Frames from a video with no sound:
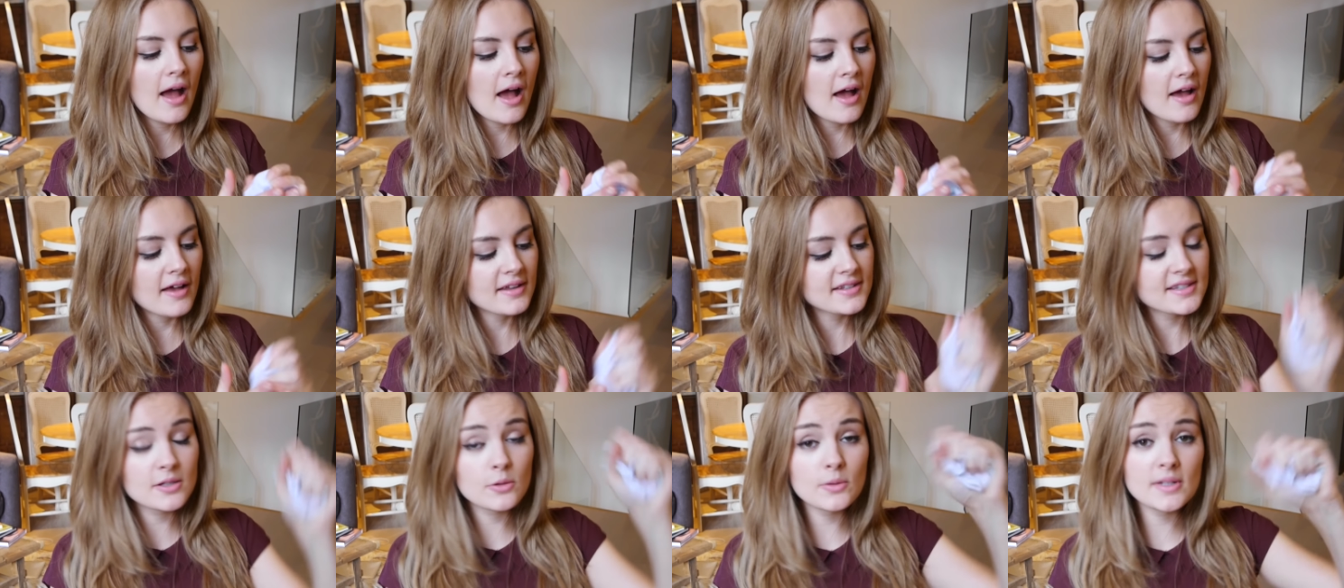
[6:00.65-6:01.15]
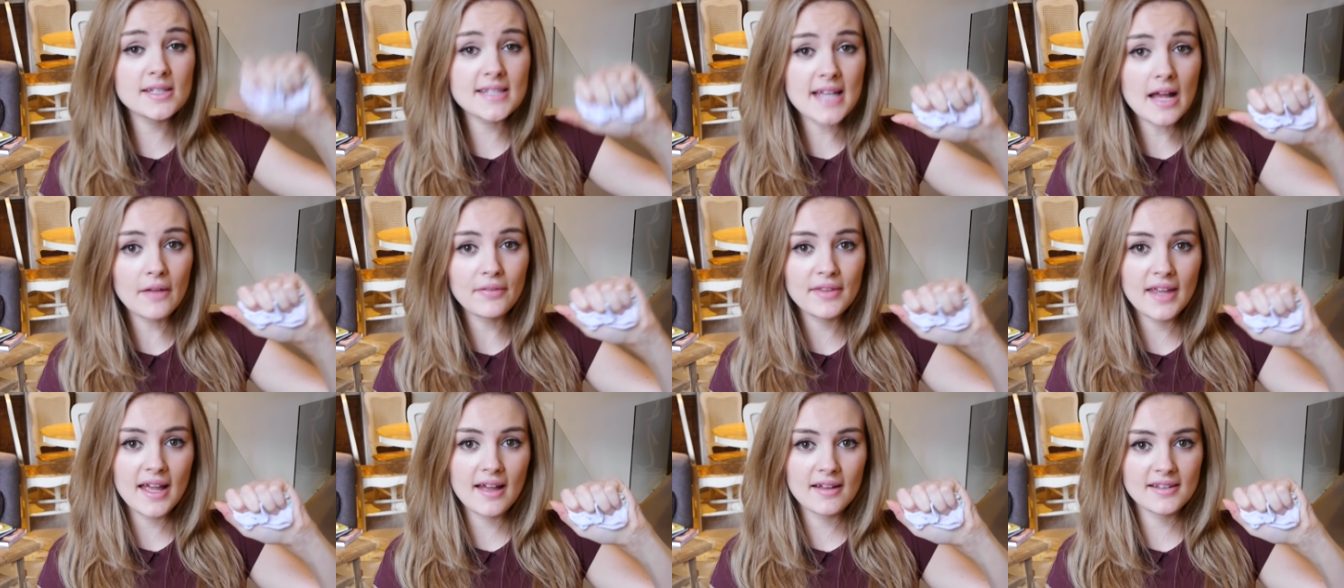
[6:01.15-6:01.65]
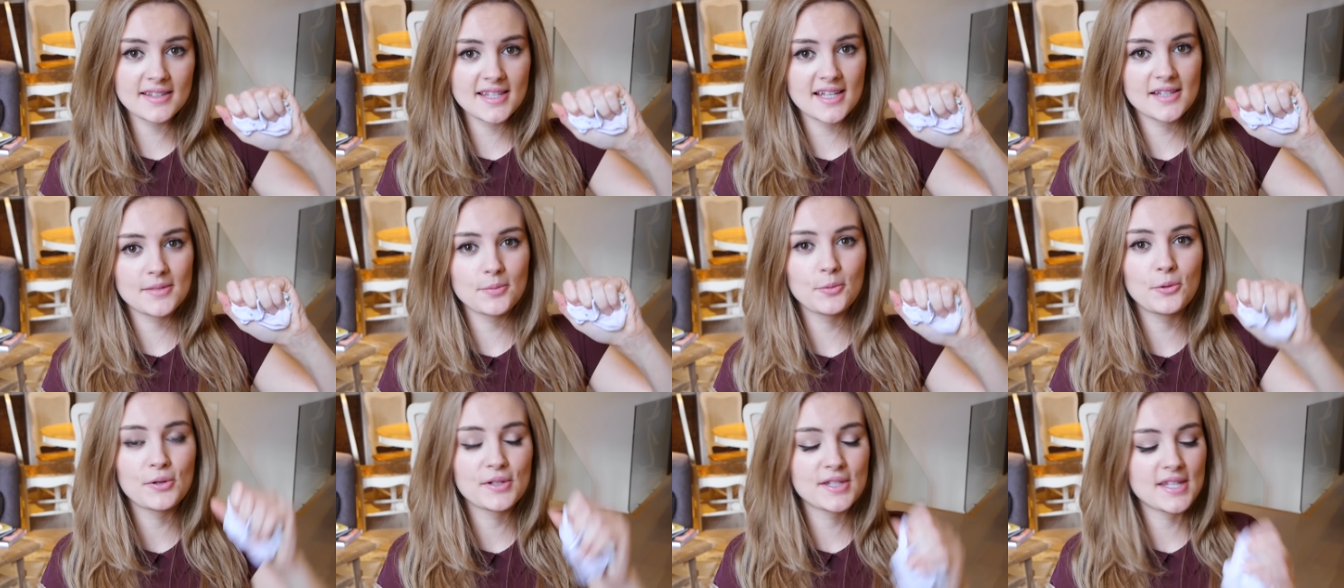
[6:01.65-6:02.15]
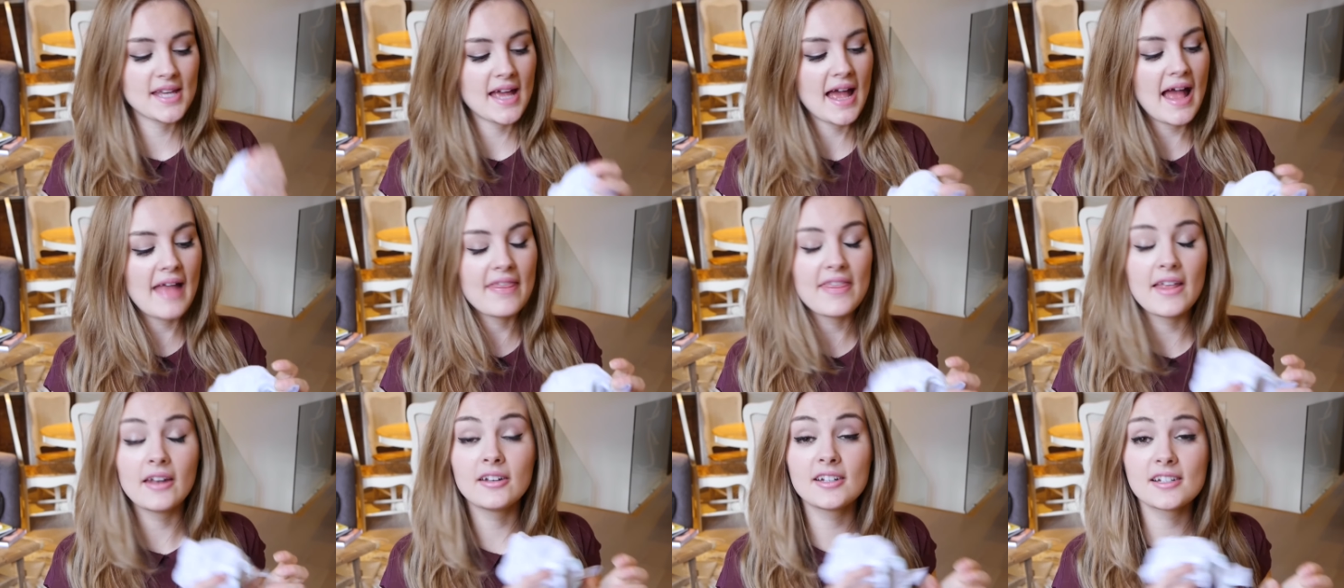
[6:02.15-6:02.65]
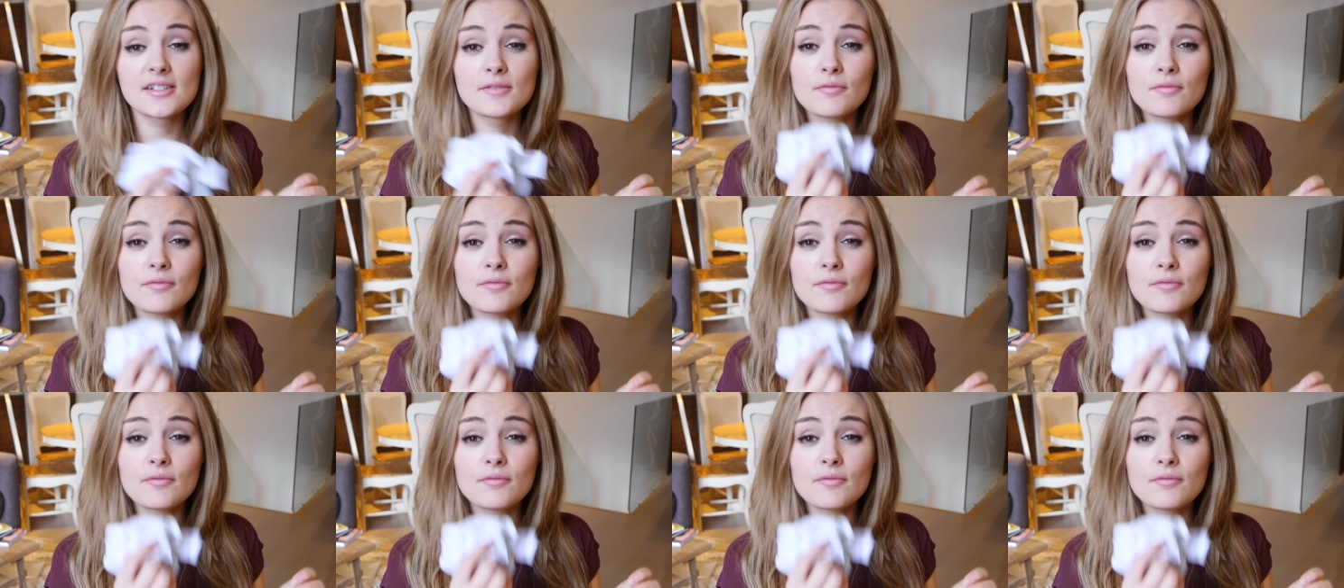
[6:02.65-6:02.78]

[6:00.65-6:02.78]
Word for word: uh, squeeze out the excess water and then